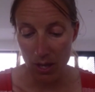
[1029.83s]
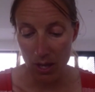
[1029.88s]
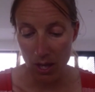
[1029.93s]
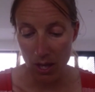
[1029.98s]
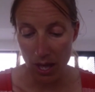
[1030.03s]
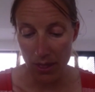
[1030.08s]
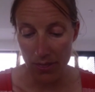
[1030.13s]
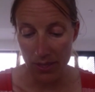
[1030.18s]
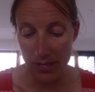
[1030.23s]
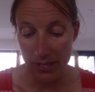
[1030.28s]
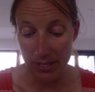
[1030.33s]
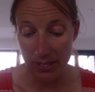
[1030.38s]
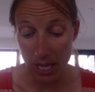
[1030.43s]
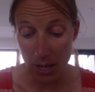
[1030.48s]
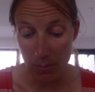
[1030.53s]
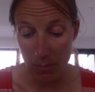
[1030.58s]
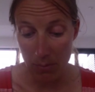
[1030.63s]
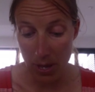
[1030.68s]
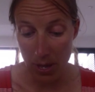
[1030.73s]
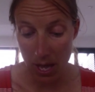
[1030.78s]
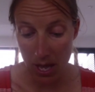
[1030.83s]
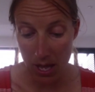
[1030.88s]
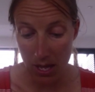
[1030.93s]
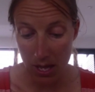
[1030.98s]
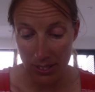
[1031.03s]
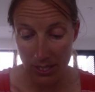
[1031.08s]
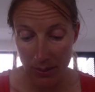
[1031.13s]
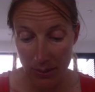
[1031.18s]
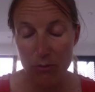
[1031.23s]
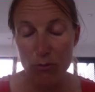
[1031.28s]
I think some
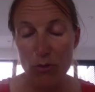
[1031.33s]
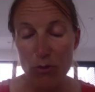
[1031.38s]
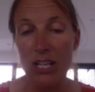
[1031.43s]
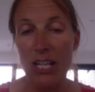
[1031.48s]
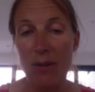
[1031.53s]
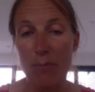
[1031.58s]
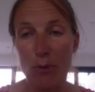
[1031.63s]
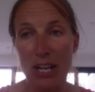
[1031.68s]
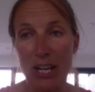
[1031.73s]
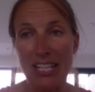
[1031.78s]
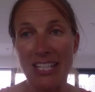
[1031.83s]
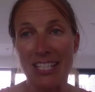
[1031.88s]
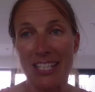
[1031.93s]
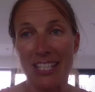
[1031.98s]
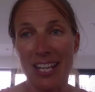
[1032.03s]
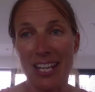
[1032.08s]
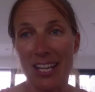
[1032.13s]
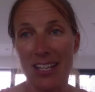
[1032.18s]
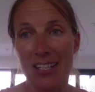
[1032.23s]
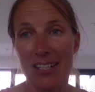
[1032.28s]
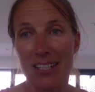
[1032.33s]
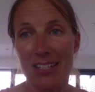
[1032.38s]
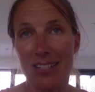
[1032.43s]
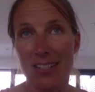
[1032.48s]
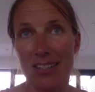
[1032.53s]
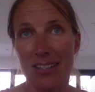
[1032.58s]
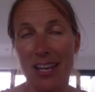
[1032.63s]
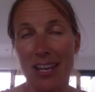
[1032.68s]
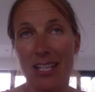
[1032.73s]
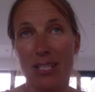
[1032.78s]
have really embraced it,
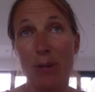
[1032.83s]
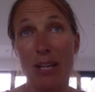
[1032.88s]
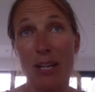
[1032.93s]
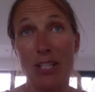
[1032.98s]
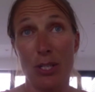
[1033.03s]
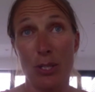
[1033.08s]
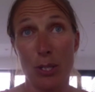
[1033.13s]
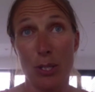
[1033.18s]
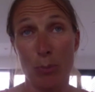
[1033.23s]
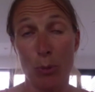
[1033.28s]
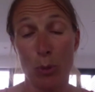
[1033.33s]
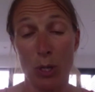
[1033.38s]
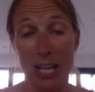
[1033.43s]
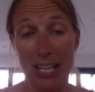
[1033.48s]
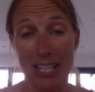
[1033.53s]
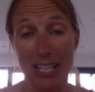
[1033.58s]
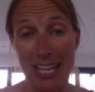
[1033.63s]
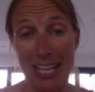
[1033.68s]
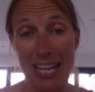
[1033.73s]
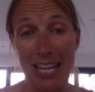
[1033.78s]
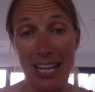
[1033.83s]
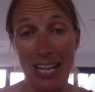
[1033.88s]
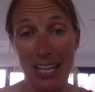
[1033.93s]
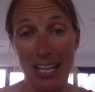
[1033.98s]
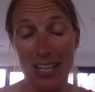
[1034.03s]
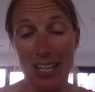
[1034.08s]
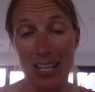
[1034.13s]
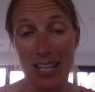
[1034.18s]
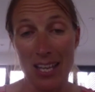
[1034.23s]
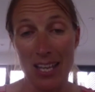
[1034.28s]
that especially in a sport like
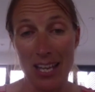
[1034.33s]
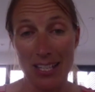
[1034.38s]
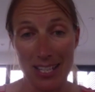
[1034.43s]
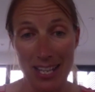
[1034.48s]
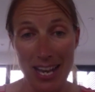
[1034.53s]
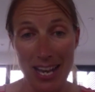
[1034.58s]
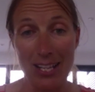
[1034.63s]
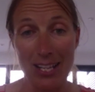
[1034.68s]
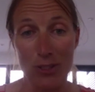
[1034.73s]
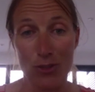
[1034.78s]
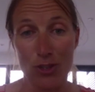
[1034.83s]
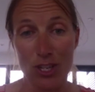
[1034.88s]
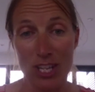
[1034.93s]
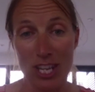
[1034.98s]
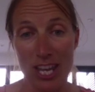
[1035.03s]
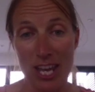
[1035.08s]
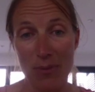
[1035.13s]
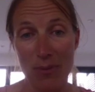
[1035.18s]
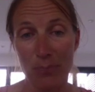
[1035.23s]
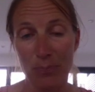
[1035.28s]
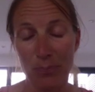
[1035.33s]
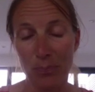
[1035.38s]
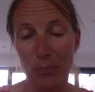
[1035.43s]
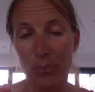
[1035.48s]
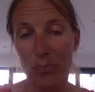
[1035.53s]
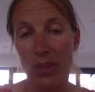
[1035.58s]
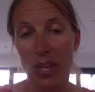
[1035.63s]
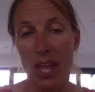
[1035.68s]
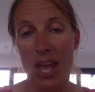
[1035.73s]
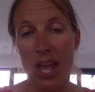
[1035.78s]
sailing, it's an extra year,
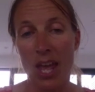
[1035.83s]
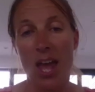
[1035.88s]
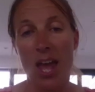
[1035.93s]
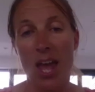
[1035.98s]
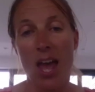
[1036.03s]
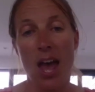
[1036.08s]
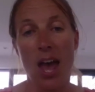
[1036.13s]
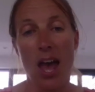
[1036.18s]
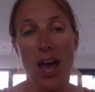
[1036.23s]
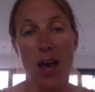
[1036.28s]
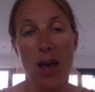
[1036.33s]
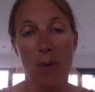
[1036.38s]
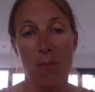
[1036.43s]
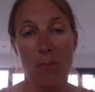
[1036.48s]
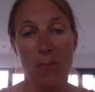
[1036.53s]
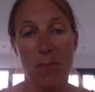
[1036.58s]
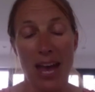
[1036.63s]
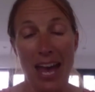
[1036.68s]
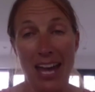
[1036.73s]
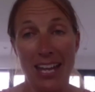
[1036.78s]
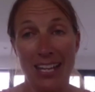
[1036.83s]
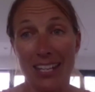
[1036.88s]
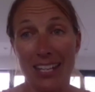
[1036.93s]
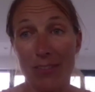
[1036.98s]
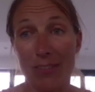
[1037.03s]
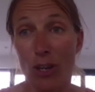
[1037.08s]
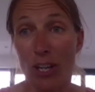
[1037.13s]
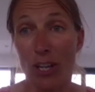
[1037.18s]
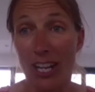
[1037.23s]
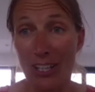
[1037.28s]
and
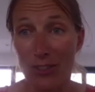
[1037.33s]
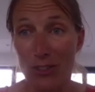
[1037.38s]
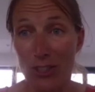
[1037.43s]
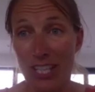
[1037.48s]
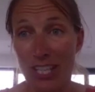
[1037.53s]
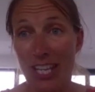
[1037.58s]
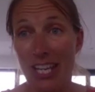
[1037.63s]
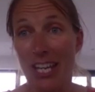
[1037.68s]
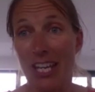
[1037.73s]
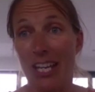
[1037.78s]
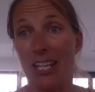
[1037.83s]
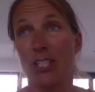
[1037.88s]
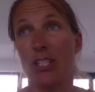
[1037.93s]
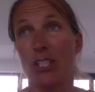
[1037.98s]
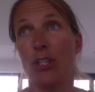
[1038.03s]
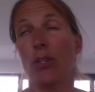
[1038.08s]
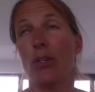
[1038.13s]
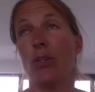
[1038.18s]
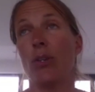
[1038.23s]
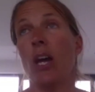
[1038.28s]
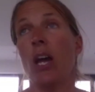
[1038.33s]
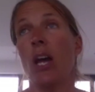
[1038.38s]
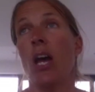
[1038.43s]
they've got an extra year to